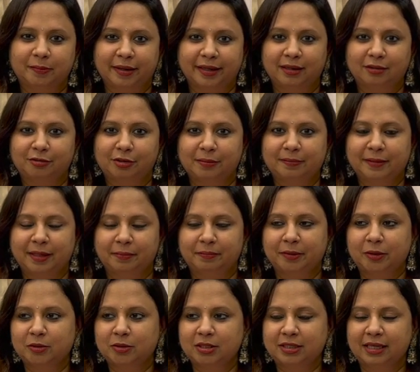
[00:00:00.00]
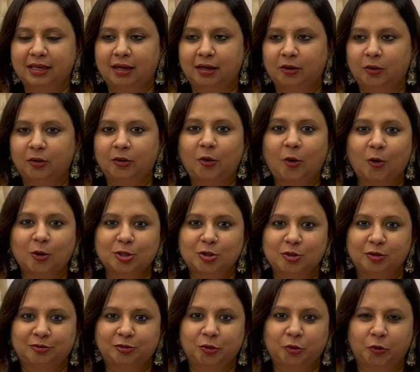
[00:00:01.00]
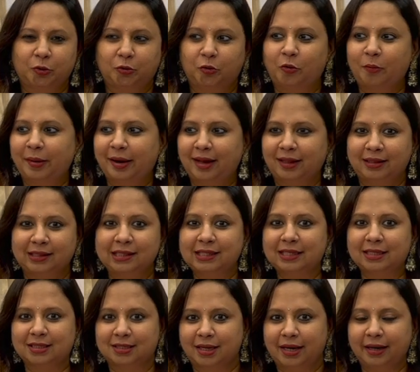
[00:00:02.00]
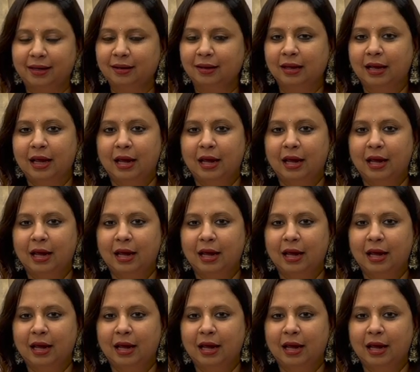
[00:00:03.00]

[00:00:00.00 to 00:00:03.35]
buying from them because they cut on costs of showroom and other things, right?